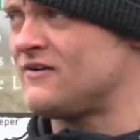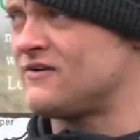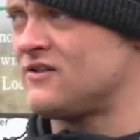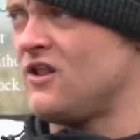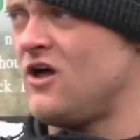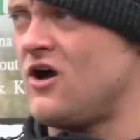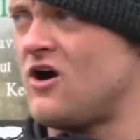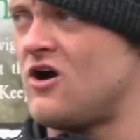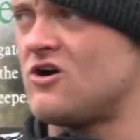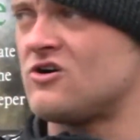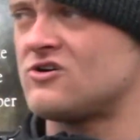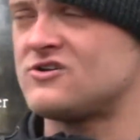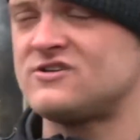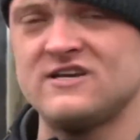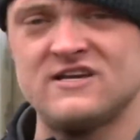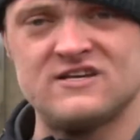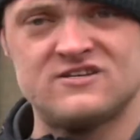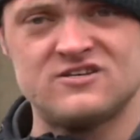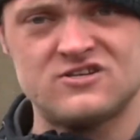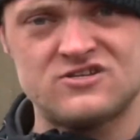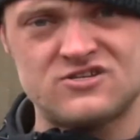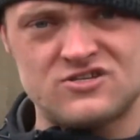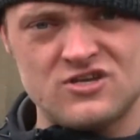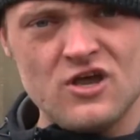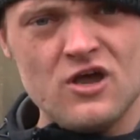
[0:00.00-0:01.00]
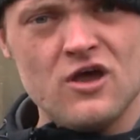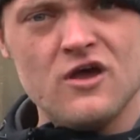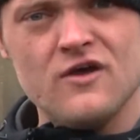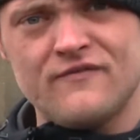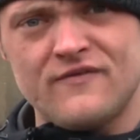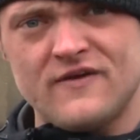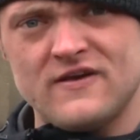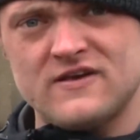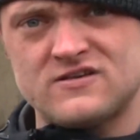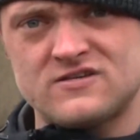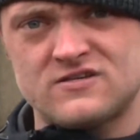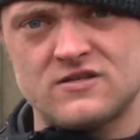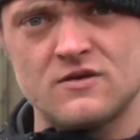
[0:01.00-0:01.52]
locks, it's a
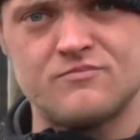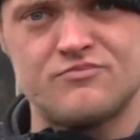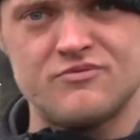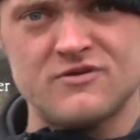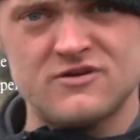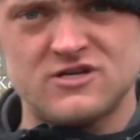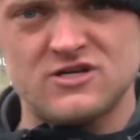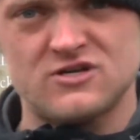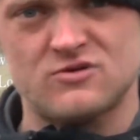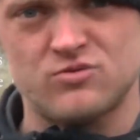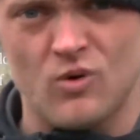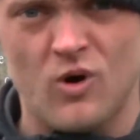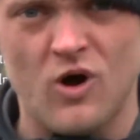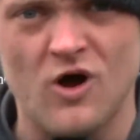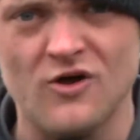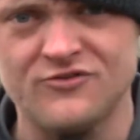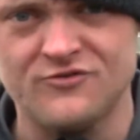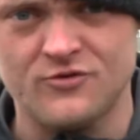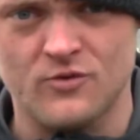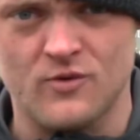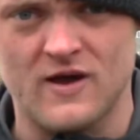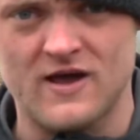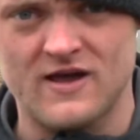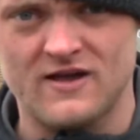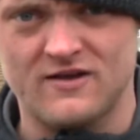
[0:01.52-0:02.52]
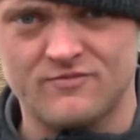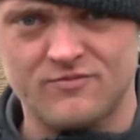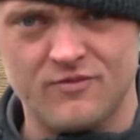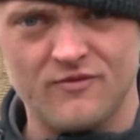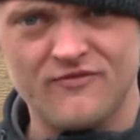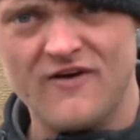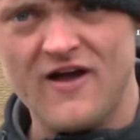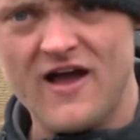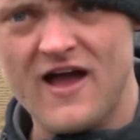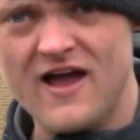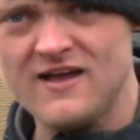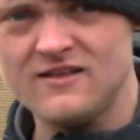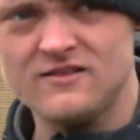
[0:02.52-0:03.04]
service the British Waterways
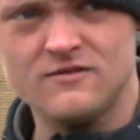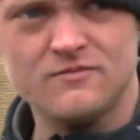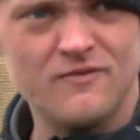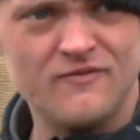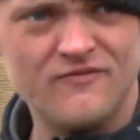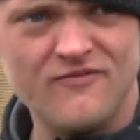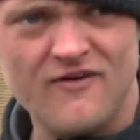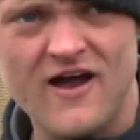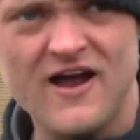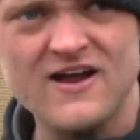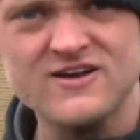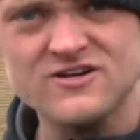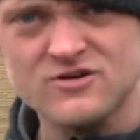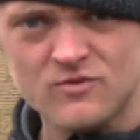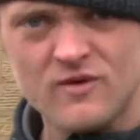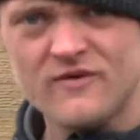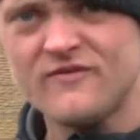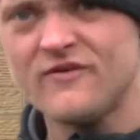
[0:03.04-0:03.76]
provide you with a